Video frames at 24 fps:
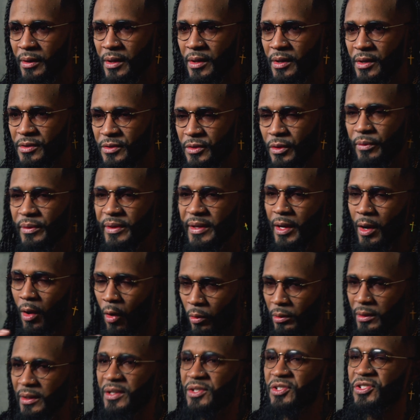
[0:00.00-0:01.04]
So the
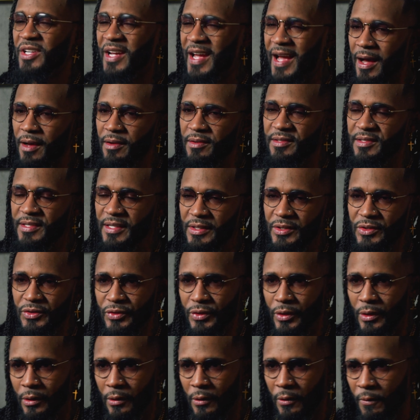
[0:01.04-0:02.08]
only child
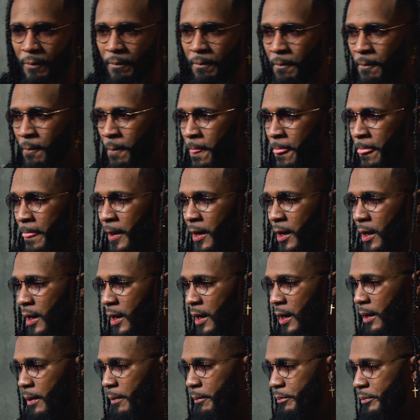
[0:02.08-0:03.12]
syndrome,
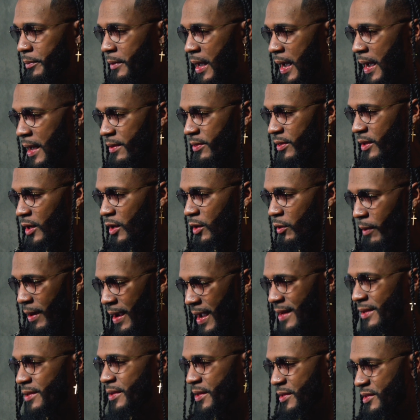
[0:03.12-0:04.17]
the
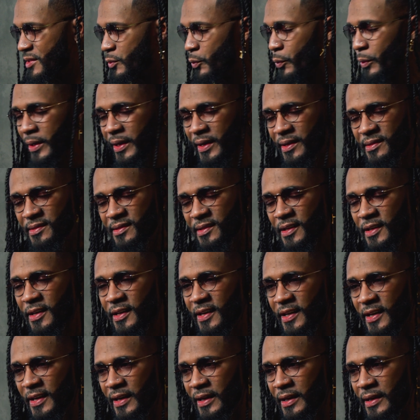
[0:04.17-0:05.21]
grandest risk
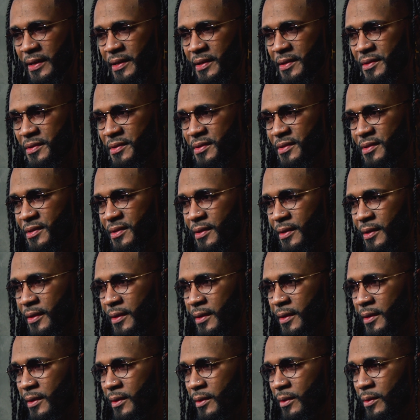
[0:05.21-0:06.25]
is
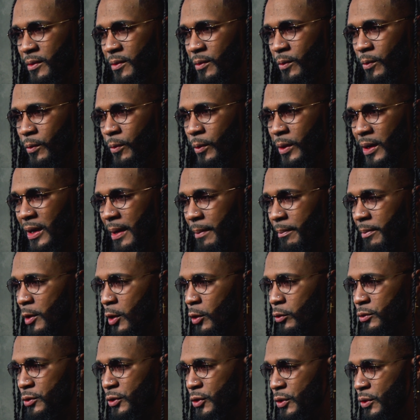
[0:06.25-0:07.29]
what I'm
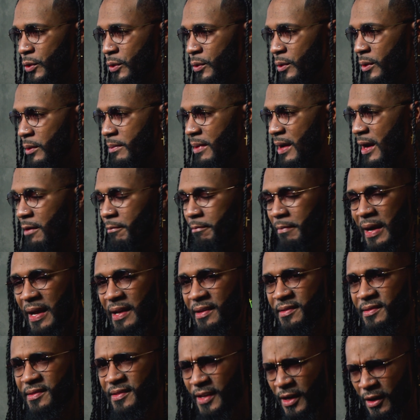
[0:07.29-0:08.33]
going to do about
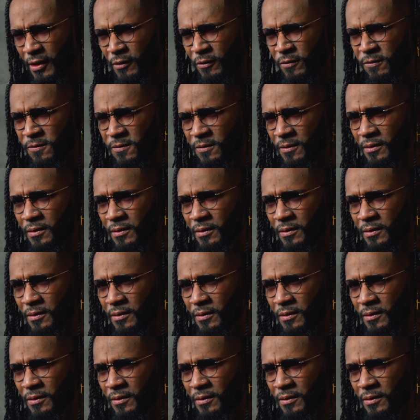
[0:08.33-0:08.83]
myself.